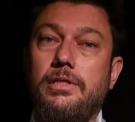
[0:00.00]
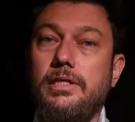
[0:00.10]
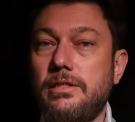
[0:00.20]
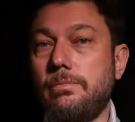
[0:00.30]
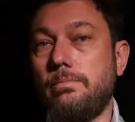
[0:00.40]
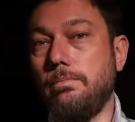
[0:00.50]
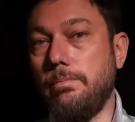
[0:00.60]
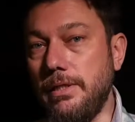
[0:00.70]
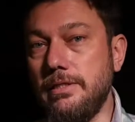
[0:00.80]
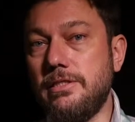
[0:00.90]
It
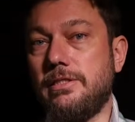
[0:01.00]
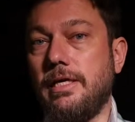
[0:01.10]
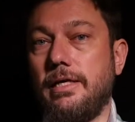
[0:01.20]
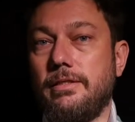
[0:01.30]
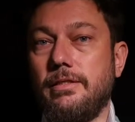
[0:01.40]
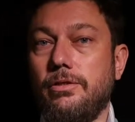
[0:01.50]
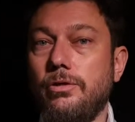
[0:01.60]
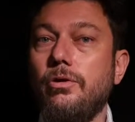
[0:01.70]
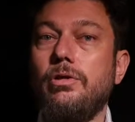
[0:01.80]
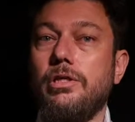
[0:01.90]
means that
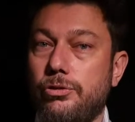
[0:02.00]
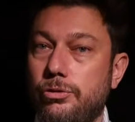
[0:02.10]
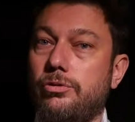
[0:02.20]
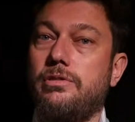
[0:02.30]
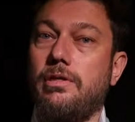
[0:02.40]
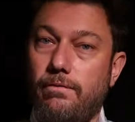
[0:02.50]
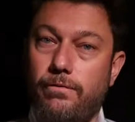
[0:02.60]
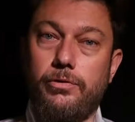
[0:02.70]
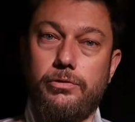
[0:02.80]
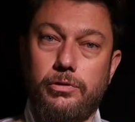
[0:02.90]
you're going to shoot some
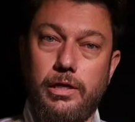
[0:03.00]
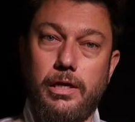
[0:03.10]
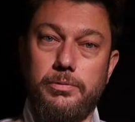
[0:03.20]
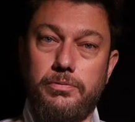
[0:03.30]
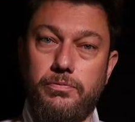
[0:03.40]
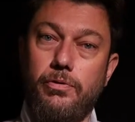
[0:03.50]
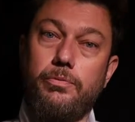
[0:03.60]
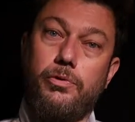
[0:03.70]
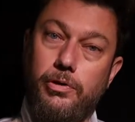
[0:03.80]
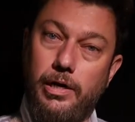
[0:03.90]
photographs
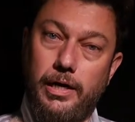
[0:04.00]
from your